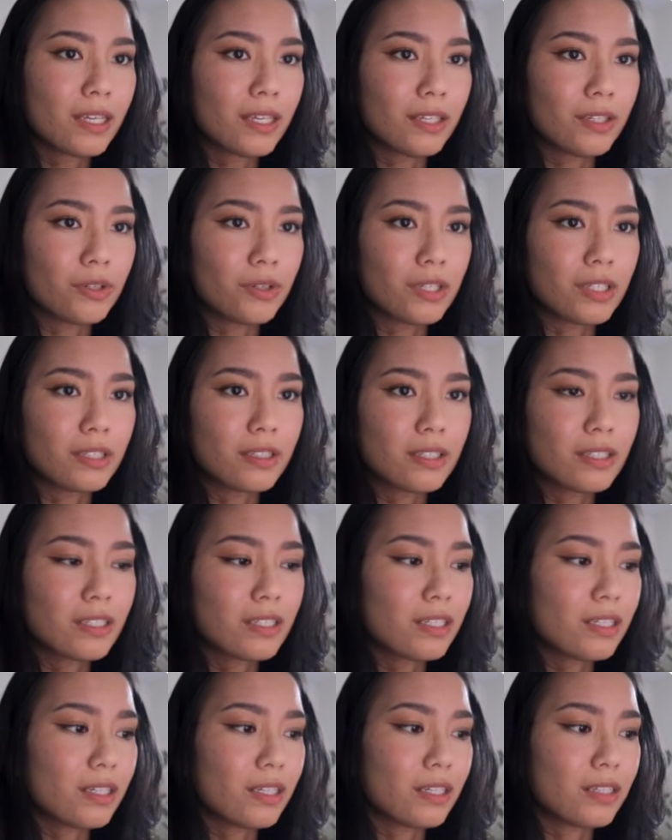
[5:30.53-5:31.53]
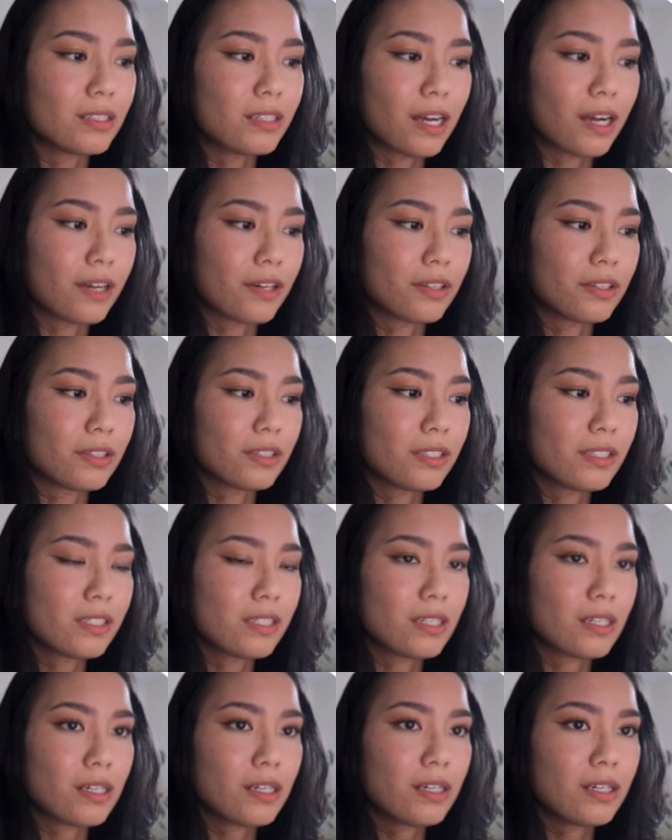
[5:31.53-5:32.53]
you can see the entire
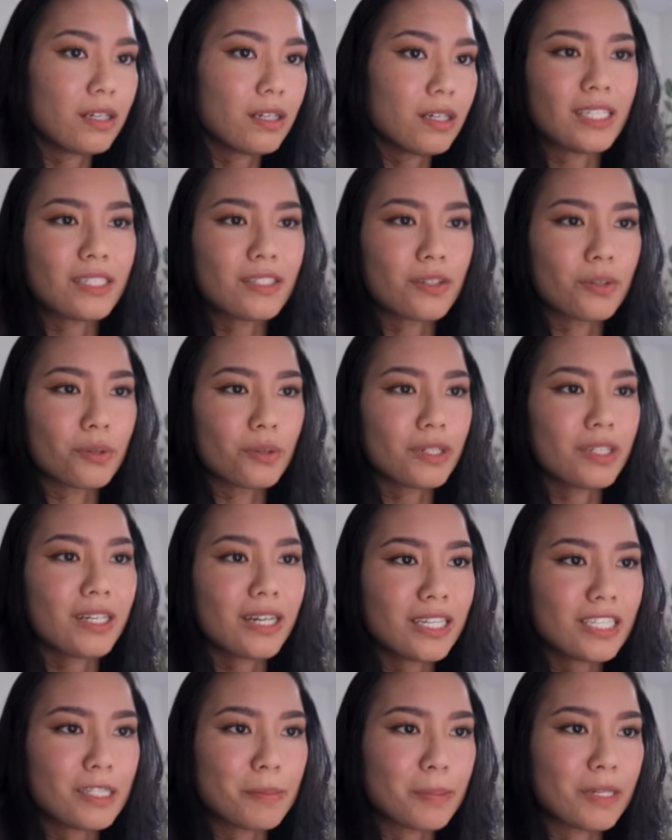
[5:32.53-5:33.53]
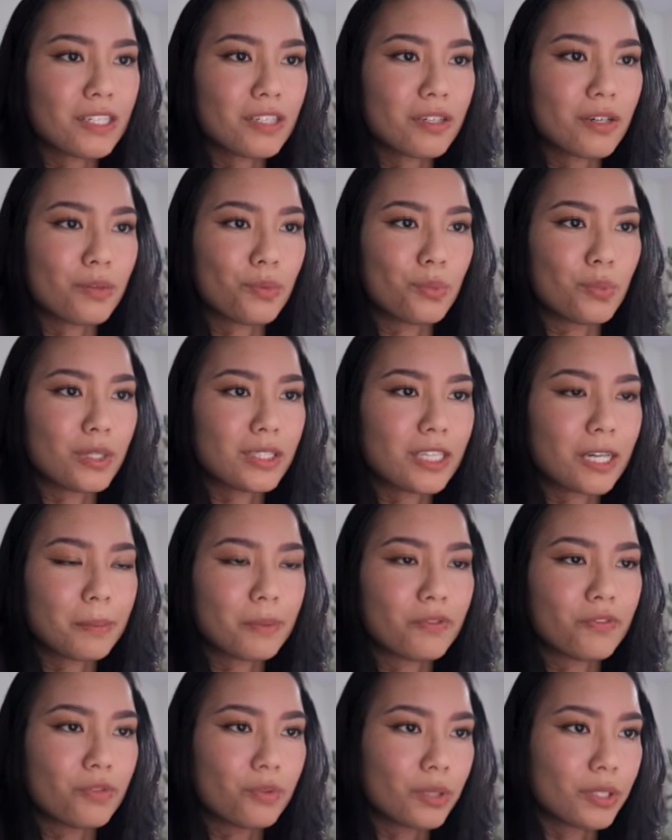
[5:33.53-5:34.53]
list here. It's organized based on what type
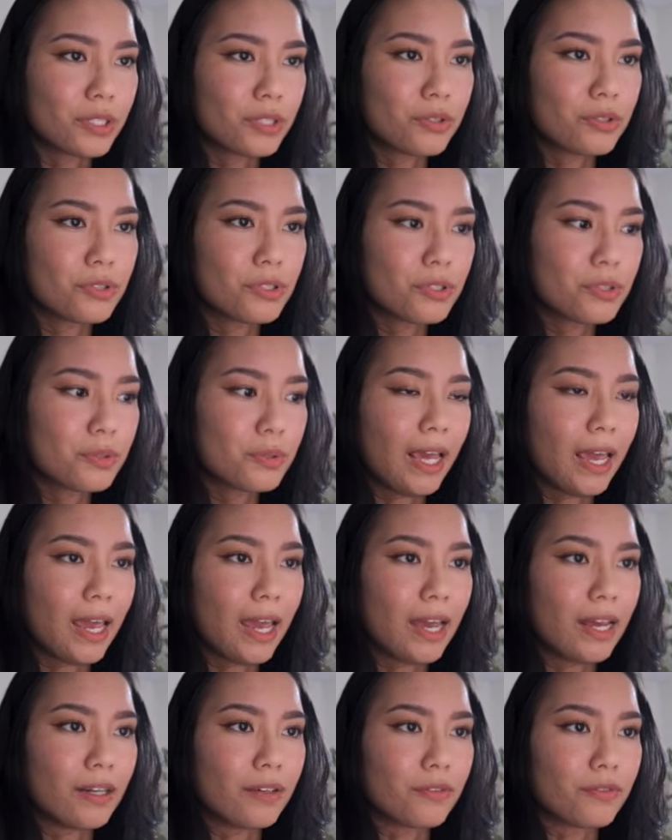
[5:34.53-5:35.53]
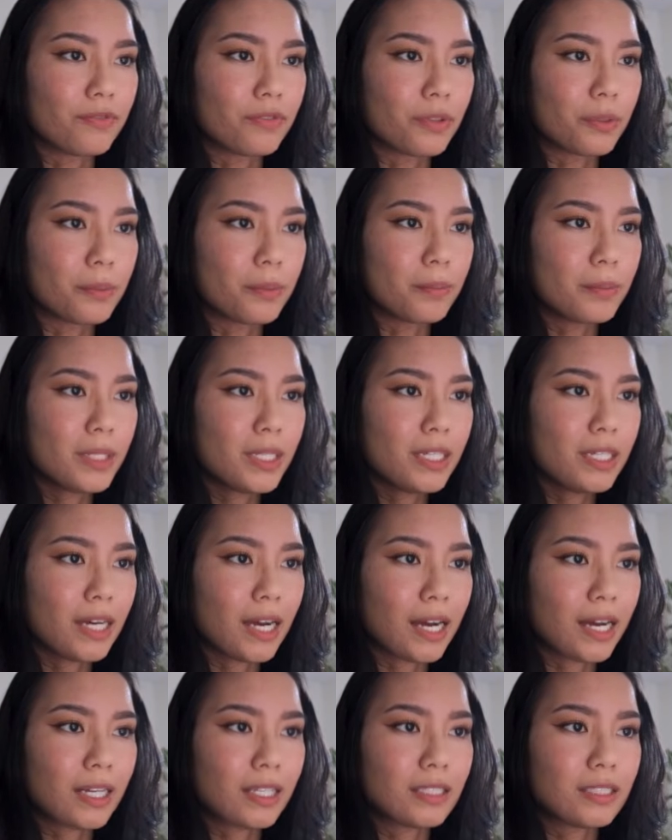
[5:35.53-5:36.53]
of work you do. And for me,
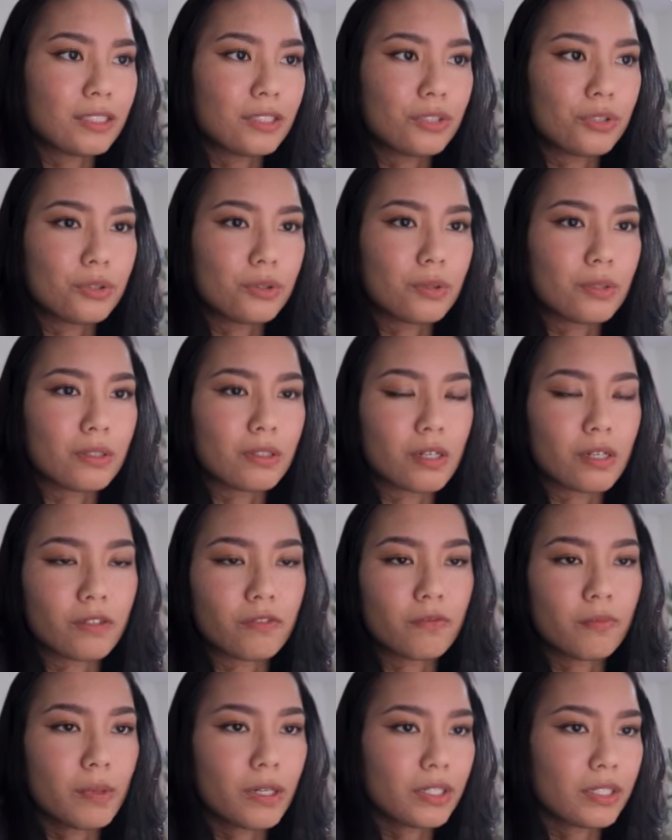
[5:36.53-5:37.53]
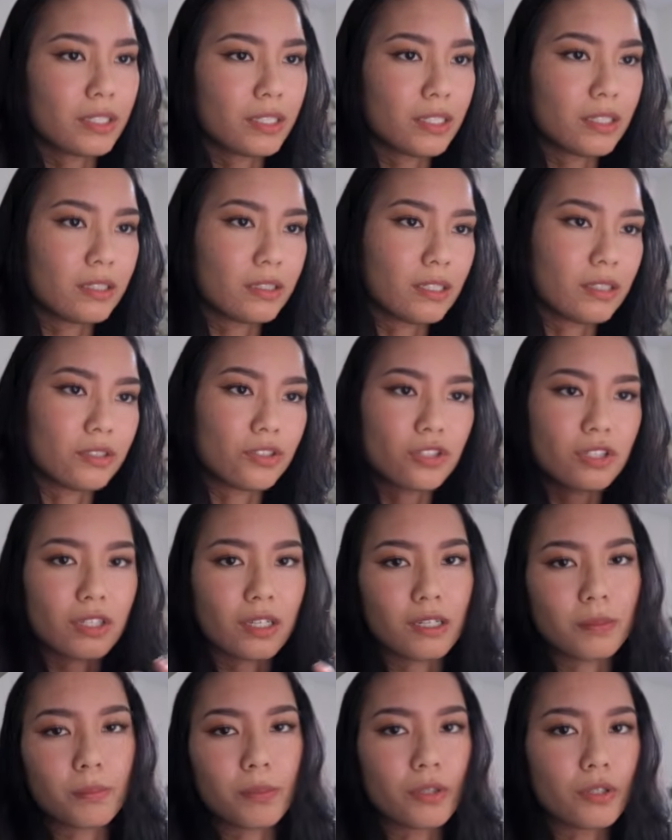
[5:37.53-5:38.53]
I do a lot of marketing and just
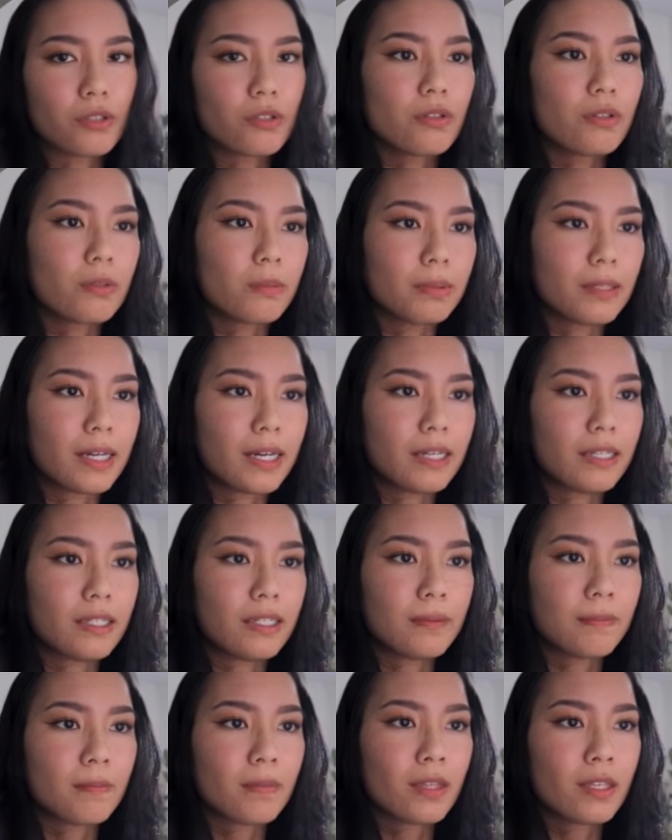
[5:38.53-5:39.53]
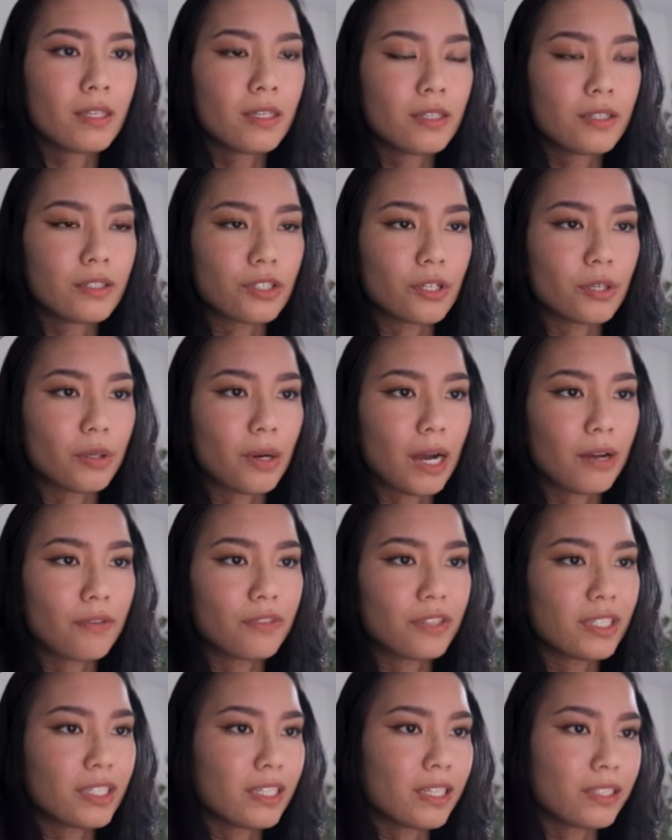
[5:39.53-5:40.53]
like personal planning. So I
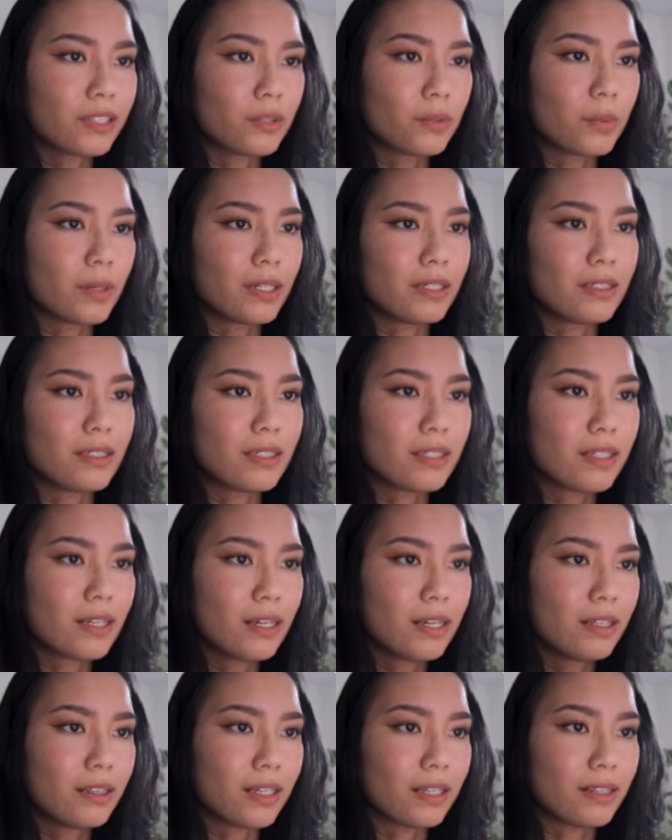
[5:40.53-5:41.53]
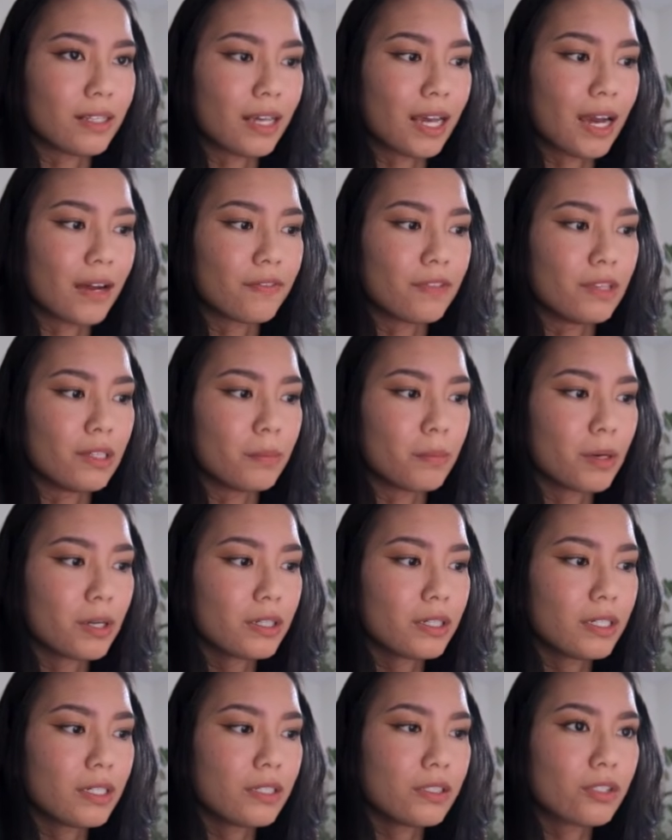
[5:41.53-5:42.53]
really like the ones that they have in the
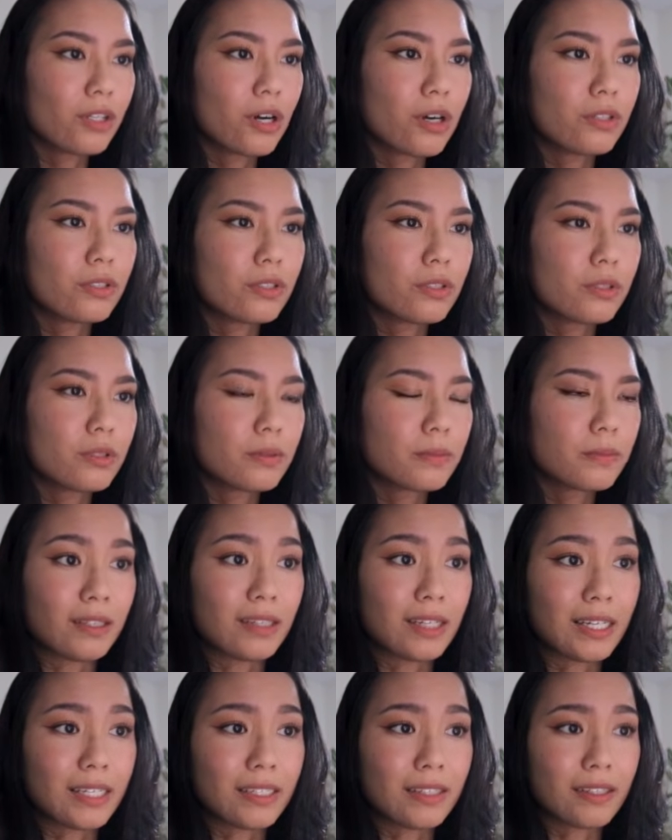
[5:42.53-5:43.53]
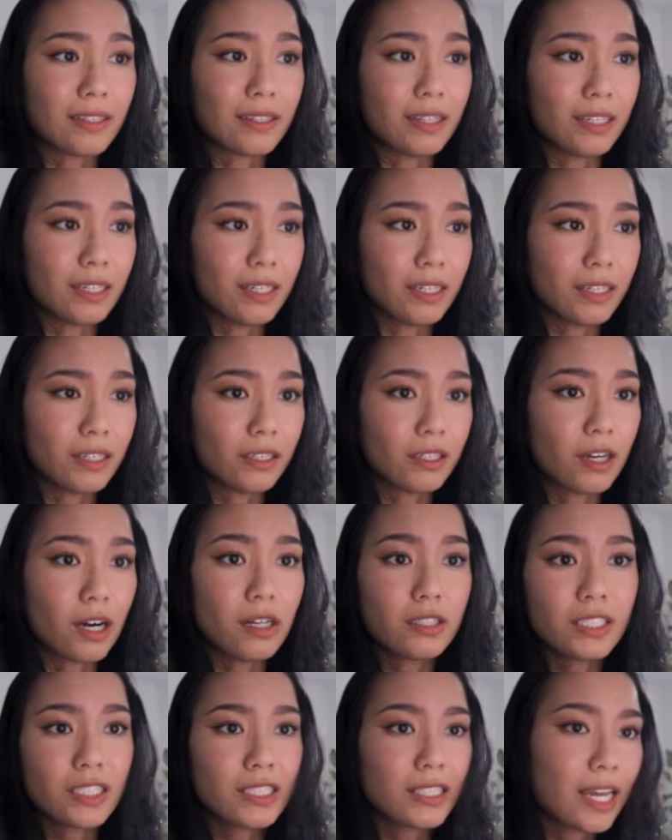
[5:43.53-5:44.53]
marketing toggle, like the
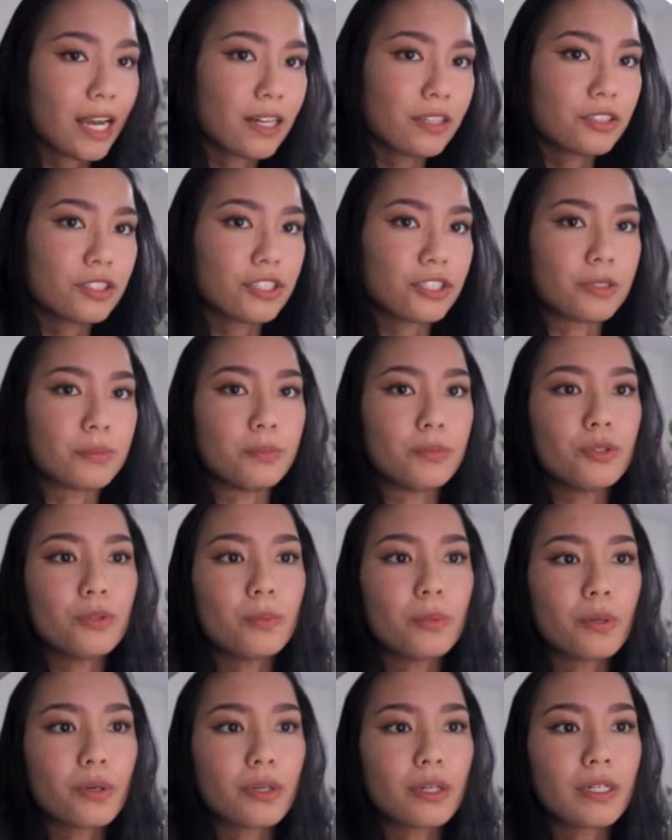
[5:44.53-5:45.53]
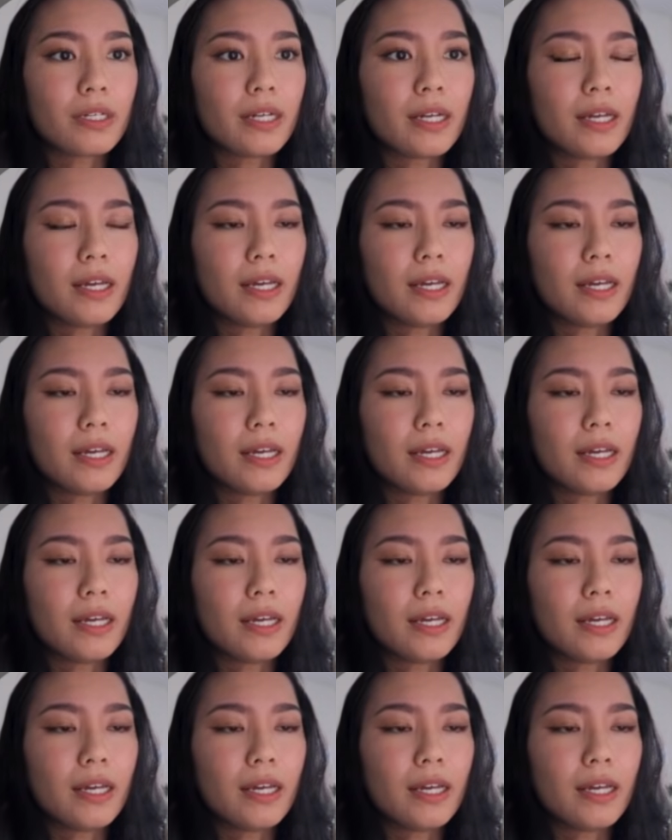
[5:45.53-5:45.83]
content calendar and mood board.